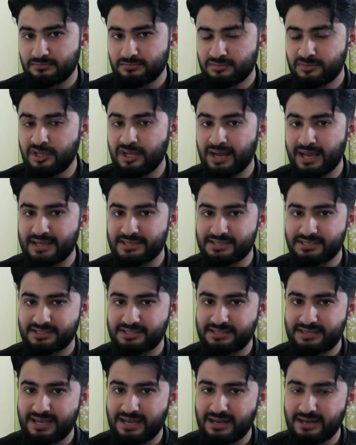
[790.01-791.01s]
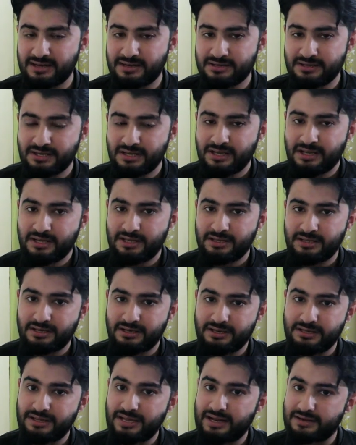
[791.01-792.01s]
The next is that
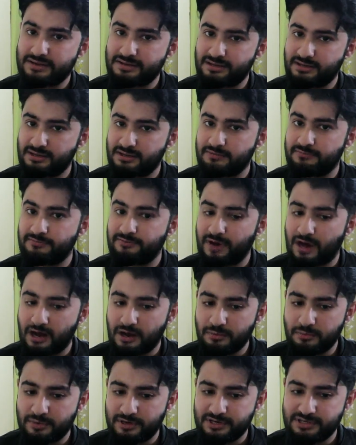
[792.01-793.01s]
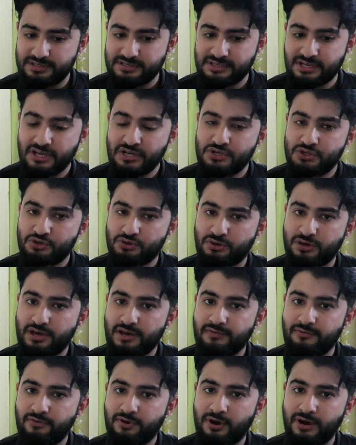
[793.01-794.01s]
the farmers should
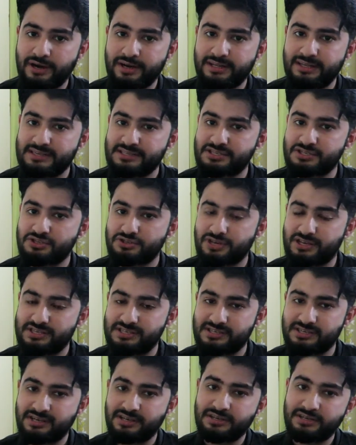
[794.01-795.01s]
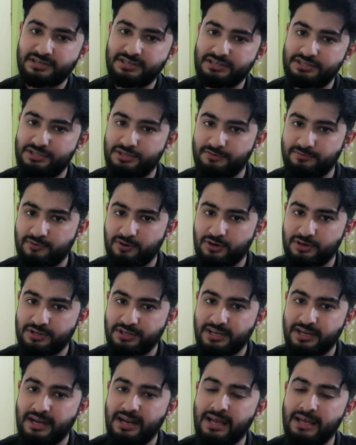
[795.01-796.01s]
avoid the stress condition for
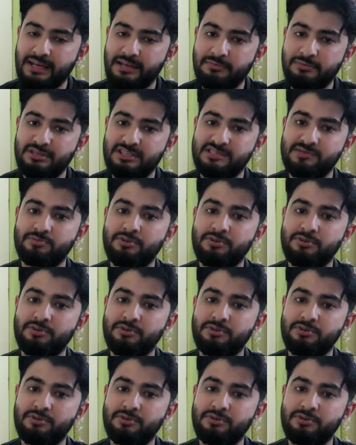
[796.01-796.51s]
their animals,